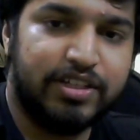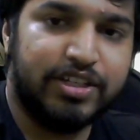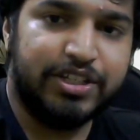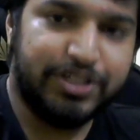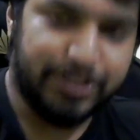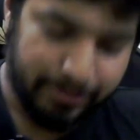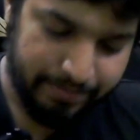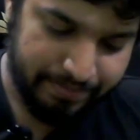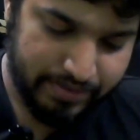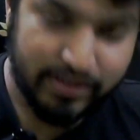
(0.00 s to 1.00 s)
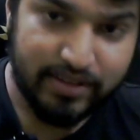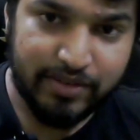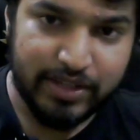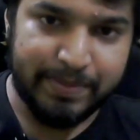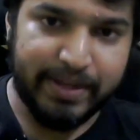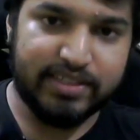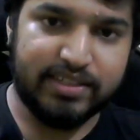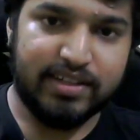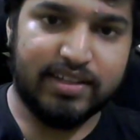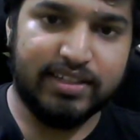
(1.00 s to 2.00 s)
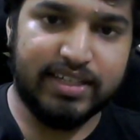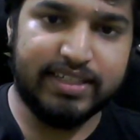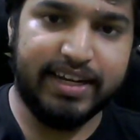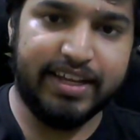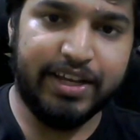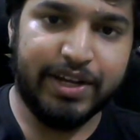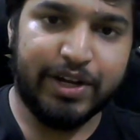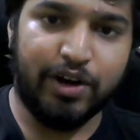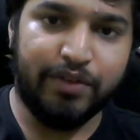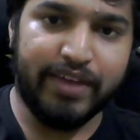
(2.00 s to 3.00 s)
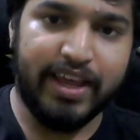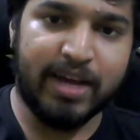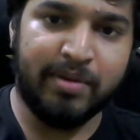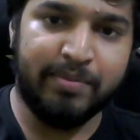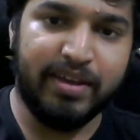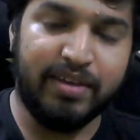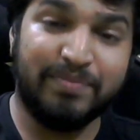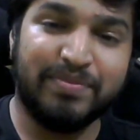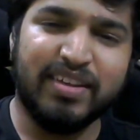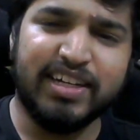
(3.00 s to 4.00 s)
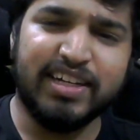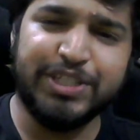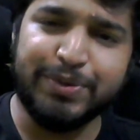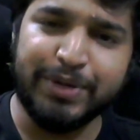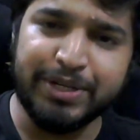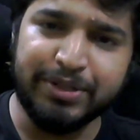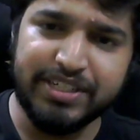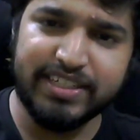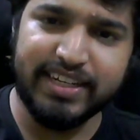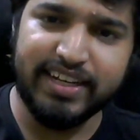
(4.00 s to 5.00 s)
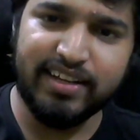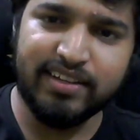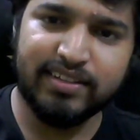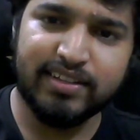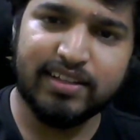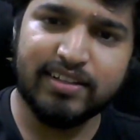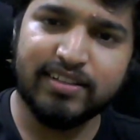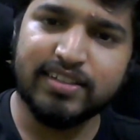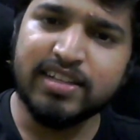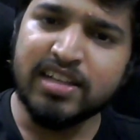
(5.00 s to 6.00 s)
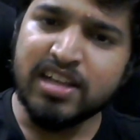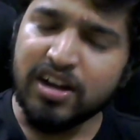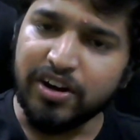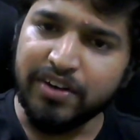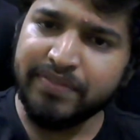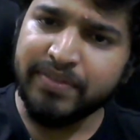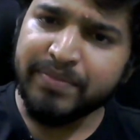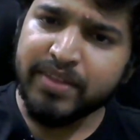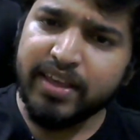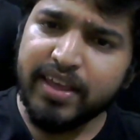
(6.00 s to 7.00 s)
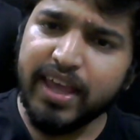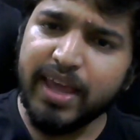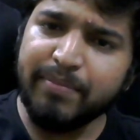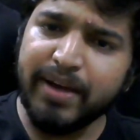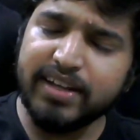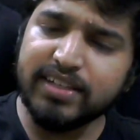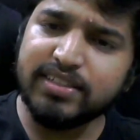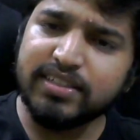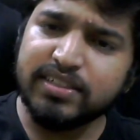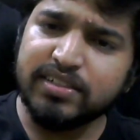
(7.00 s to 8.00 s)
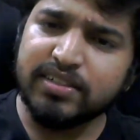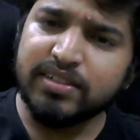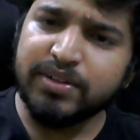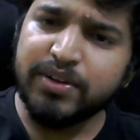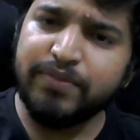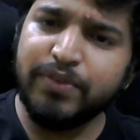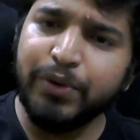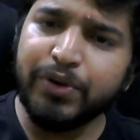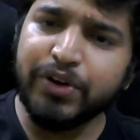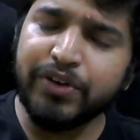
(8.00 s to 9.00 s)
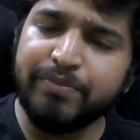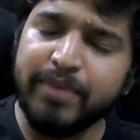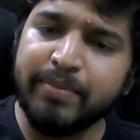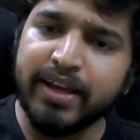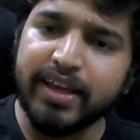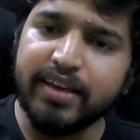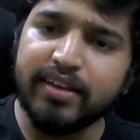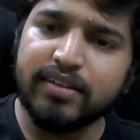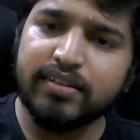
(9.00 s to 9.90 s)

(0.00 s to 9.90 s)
So, which means GCD of A comma B is equal to GCD of A minus floor of B by A,